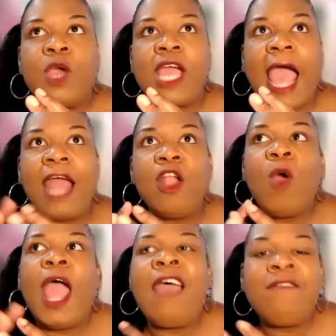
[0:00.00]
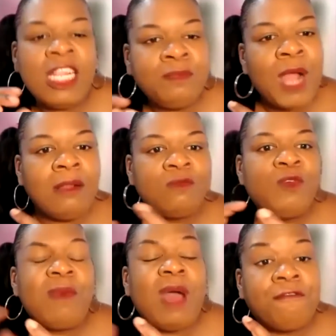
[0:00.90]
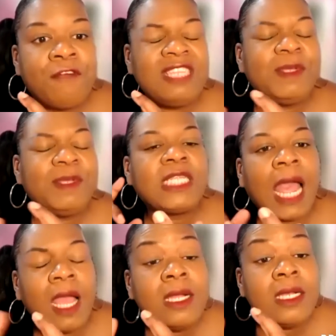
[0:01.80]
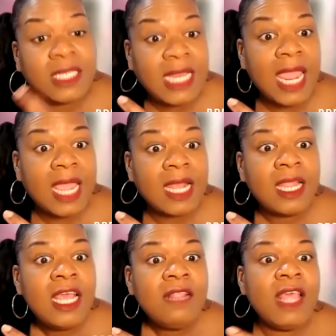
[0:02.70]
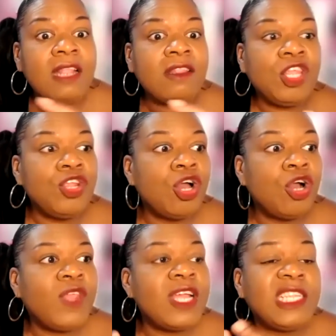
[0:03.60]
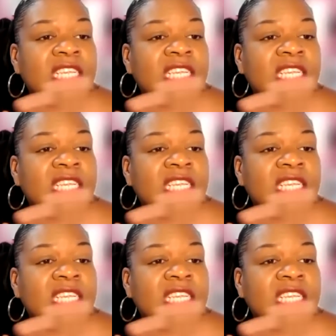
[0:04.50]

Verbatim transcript: I don't have these problems with my friends because I understand that you know there's a